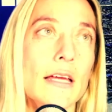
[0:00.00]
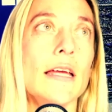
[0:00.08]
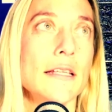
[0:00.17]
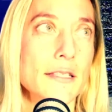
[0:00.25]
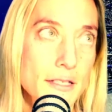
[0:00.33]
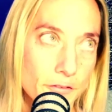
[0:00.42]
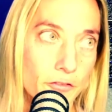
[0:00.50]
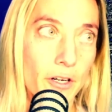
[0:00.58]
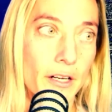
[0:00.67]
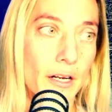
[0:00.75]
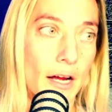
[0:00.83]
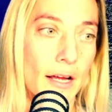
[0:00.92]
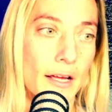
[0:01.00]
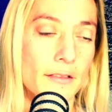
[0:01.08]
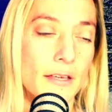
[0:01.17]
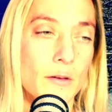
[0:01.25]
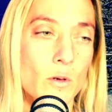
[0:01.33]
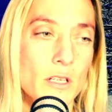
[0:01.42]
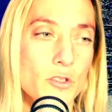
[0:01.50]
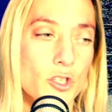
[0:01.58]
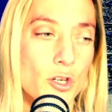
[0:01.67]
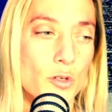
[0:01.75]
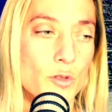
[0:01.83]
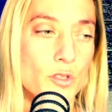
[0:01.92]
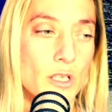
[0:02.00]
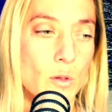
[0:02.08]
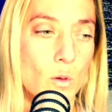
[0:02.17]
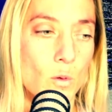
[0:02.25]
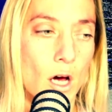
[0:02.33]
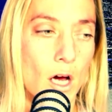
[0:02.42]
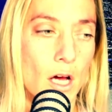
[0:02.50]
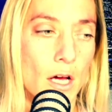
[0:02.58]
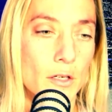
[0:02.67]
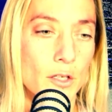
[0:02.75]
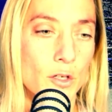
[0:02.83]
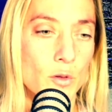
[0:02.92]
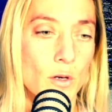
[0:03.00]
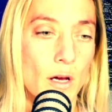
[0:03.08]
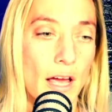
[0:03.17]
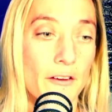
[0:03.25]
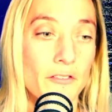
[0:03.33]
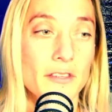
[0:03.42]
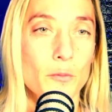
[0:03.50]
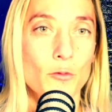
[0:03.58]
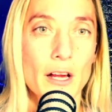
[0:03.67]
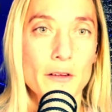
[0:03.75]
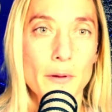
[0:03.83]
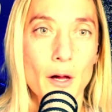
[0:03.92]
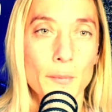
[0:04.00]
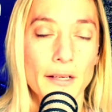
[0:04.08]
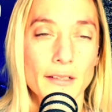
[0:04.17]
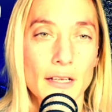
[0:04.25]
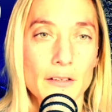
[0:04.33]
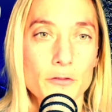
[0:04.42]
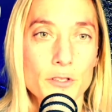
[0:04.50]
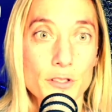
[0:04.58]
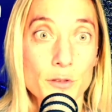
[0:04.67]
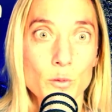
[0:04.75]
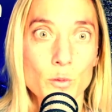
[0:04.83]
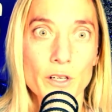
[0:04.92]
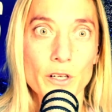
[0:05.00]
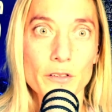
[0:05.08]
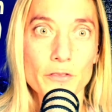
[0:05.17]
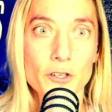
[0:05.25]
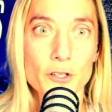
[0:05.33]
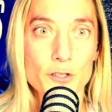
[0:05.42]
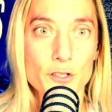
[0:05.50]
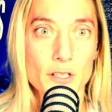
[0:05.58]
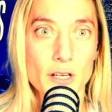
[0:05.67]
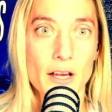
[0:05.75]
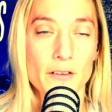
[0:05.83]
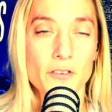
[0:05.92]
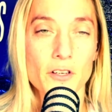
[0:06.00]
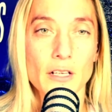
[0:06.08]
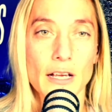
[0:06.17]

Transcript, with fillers: It's different. I think we chose the, you know, having them write about my life was a little weird at first because I felt like I